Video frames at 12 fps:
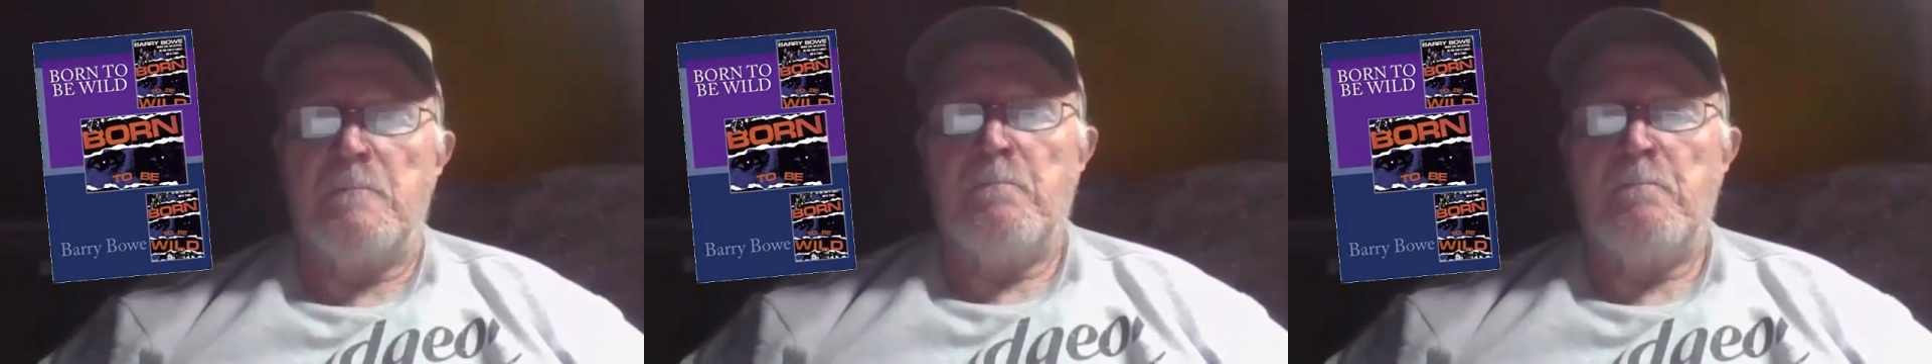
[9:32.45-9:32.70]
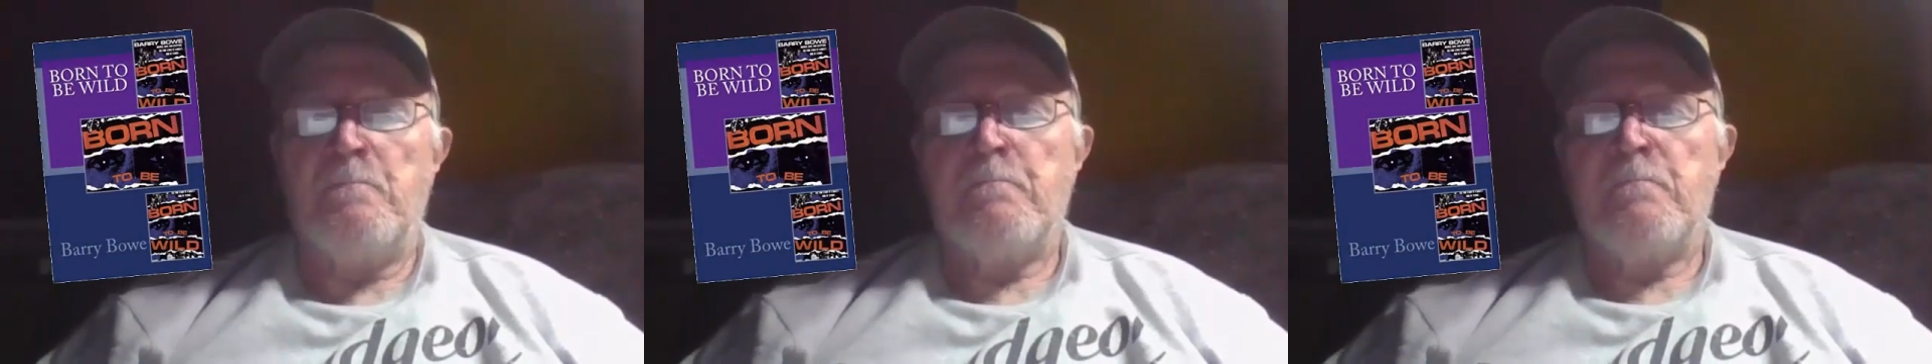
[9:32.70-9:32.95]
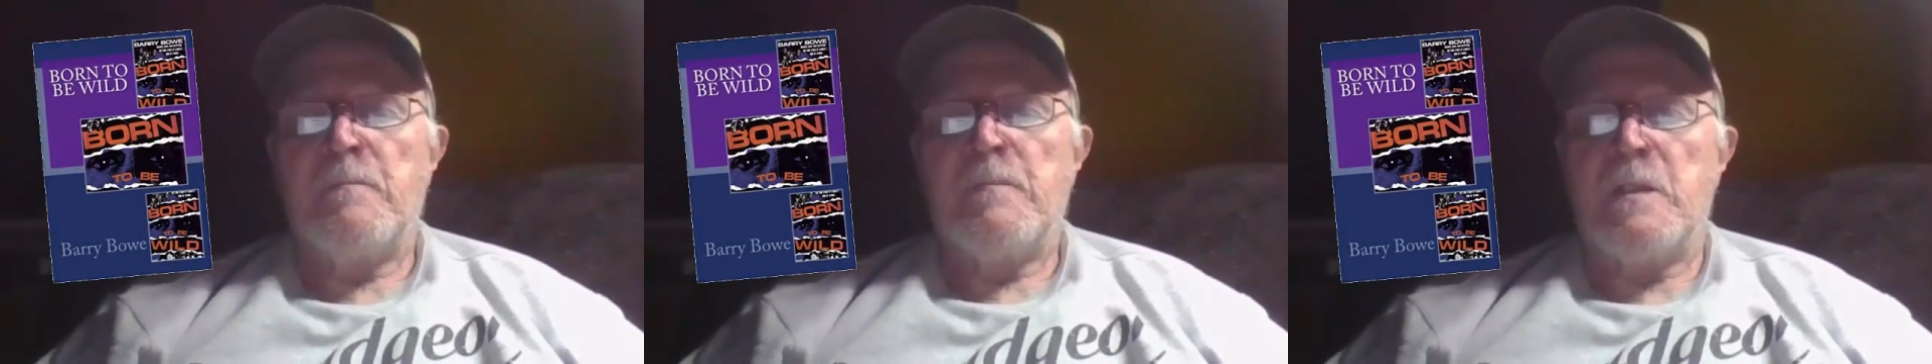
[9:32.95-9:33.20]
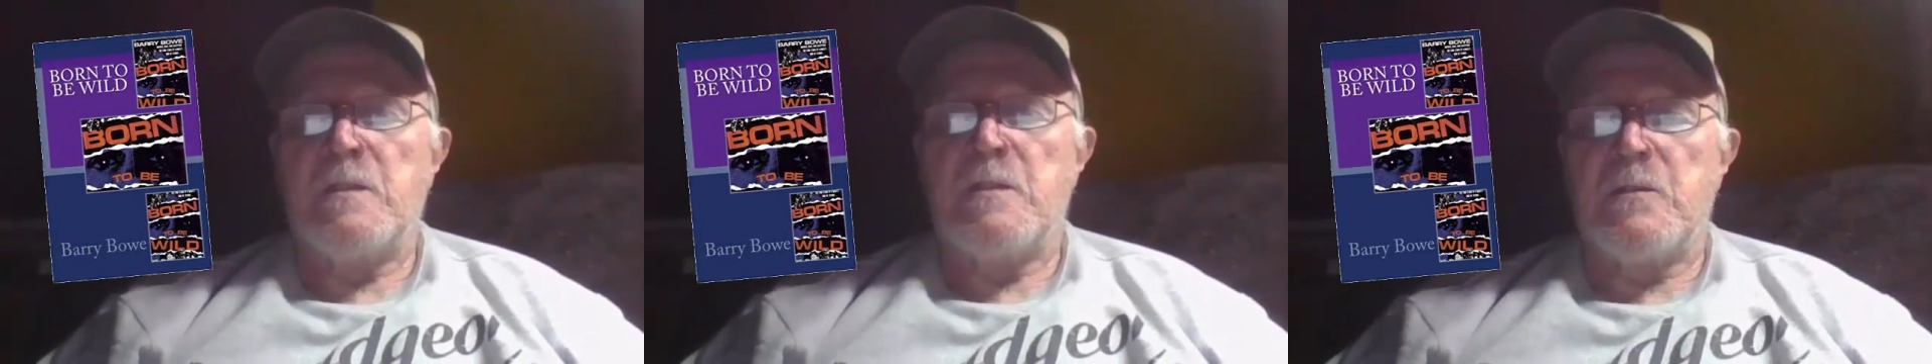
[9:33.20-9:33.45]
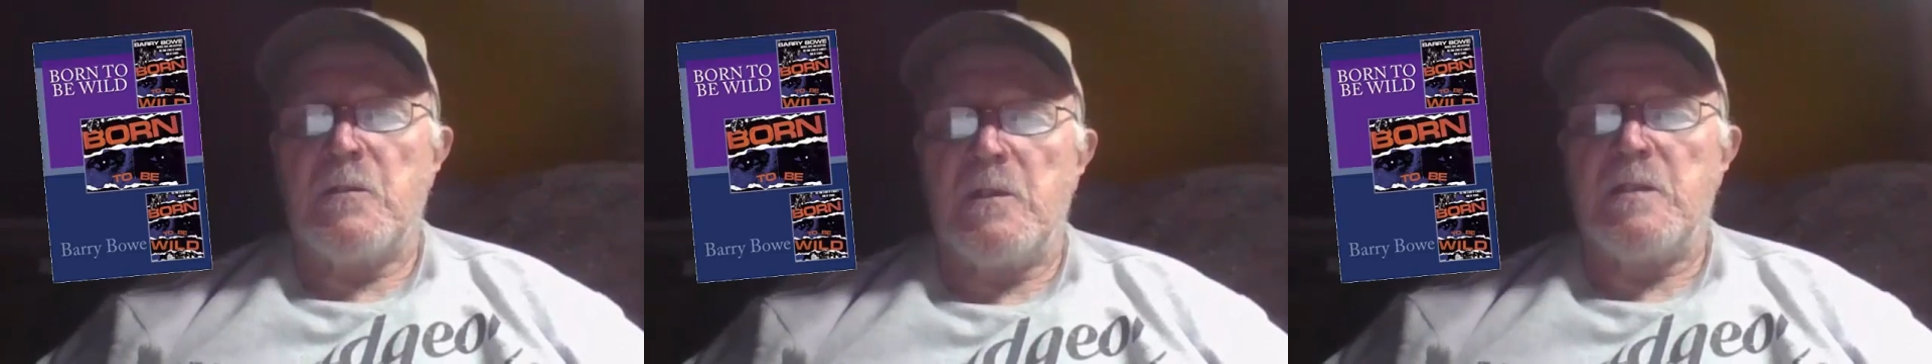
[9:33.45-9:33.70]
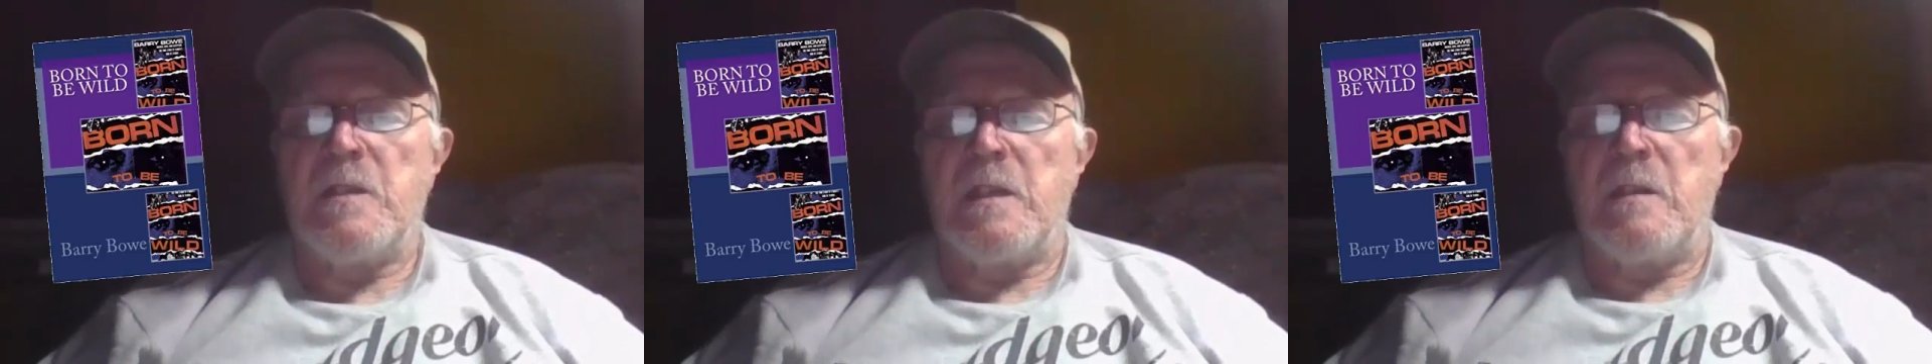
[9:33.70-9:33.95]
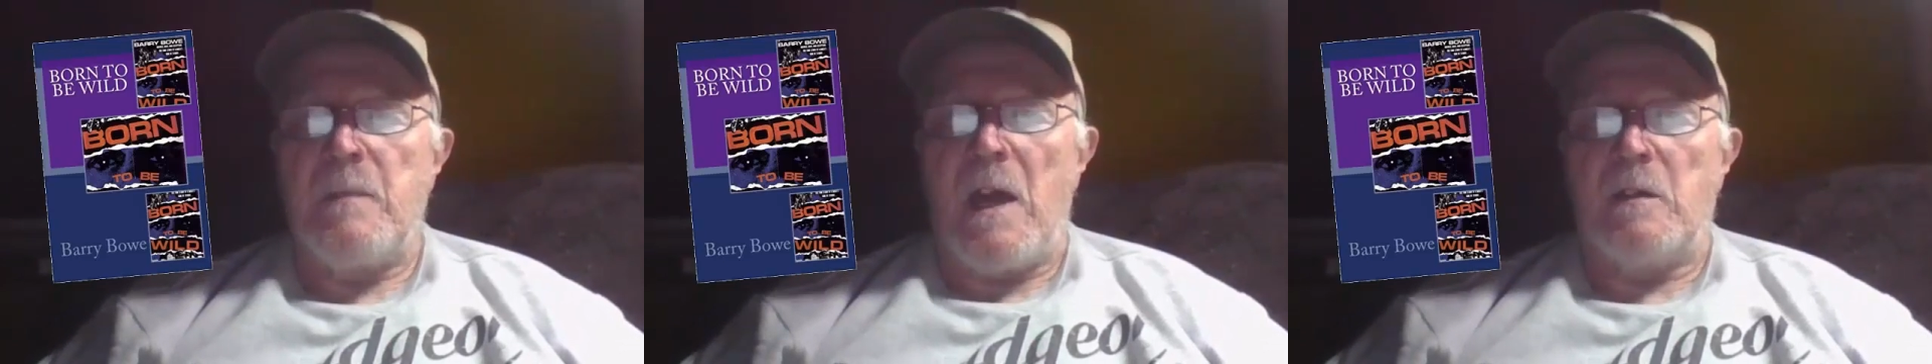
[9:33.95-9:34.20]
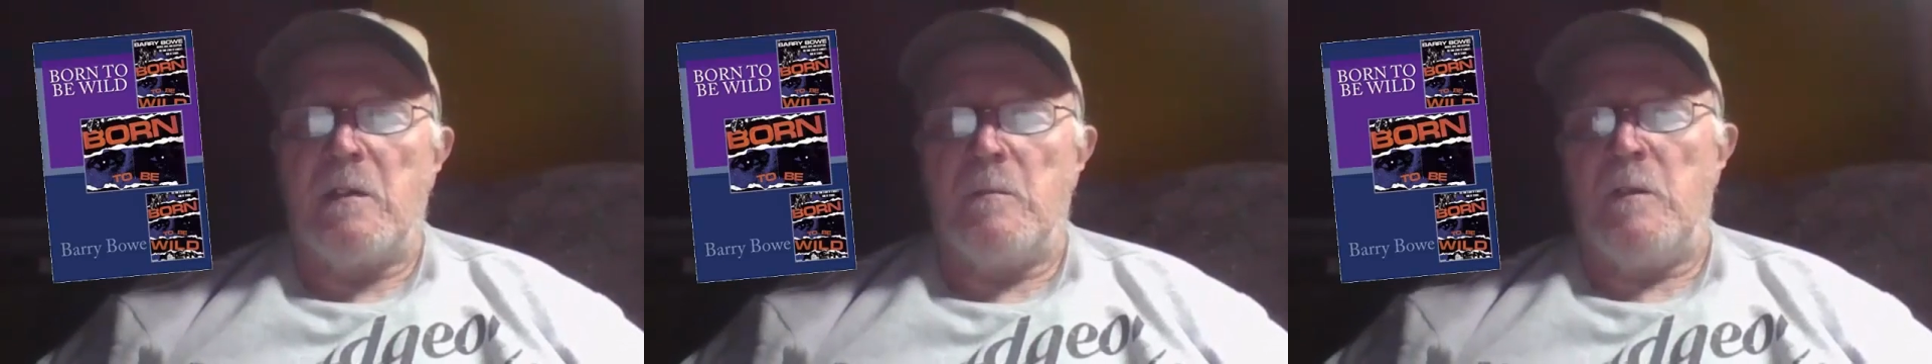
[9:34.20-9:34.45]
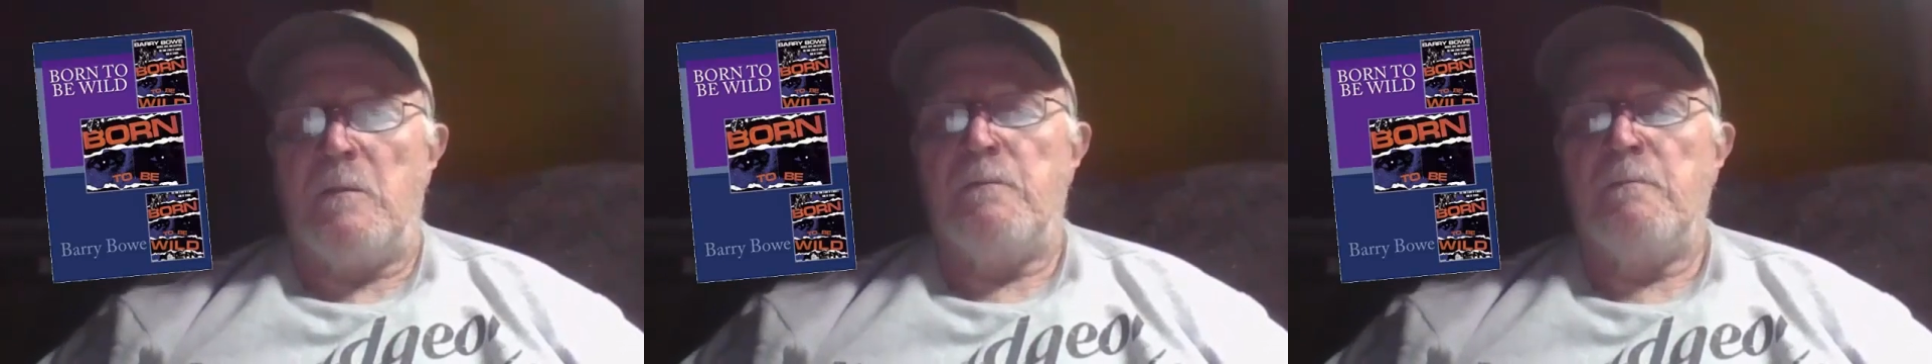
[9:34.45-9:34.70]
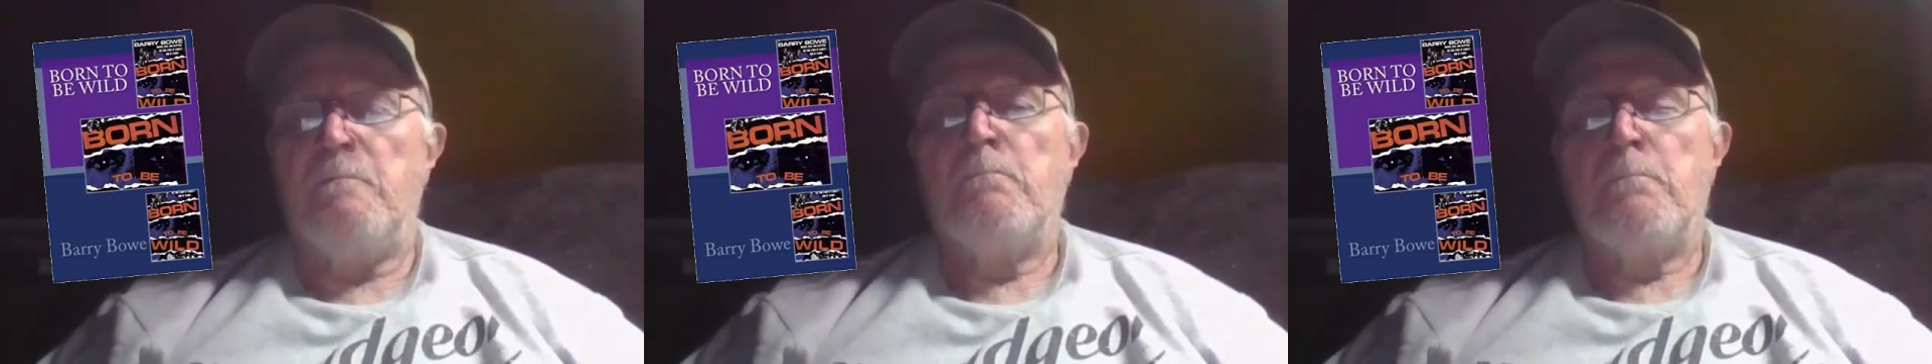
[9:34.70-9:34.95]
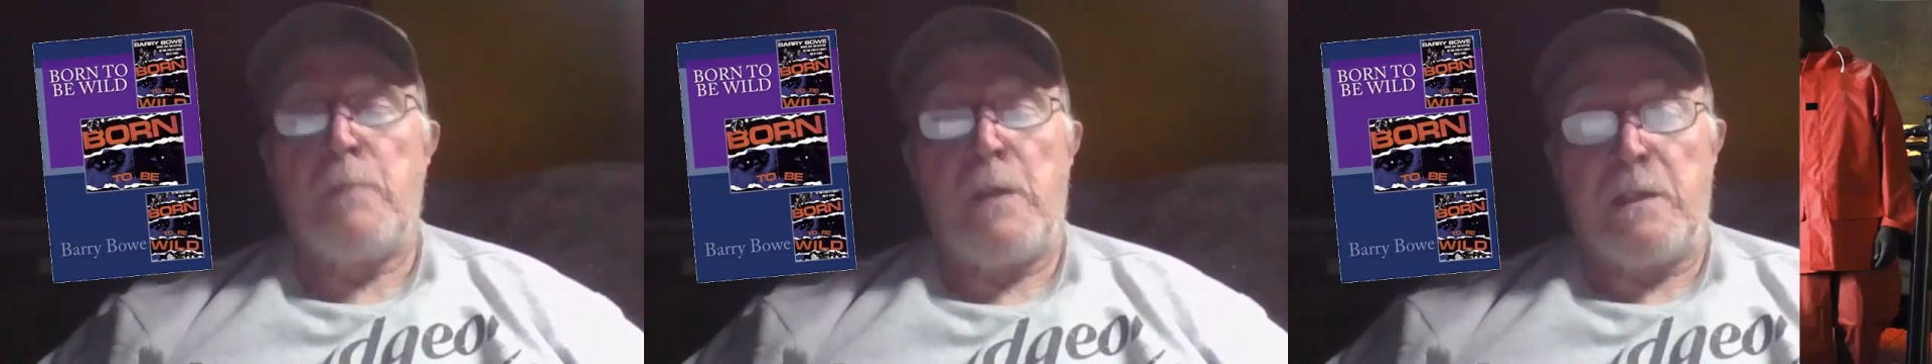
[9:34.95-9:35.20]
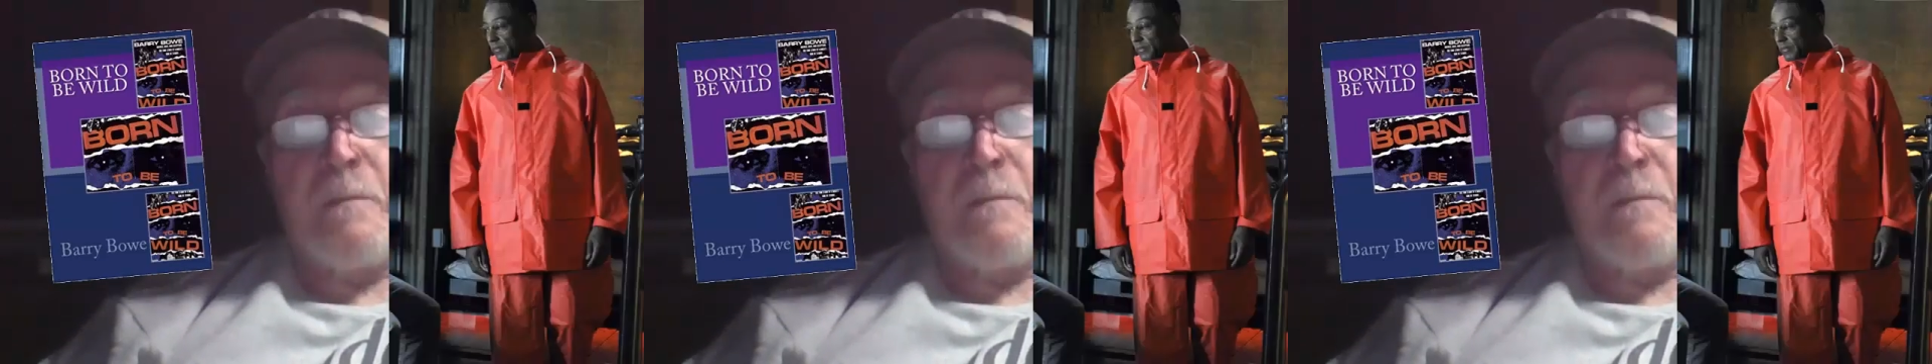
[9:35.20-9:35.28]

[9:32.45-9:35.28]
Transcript: selling. This story's an amalgam of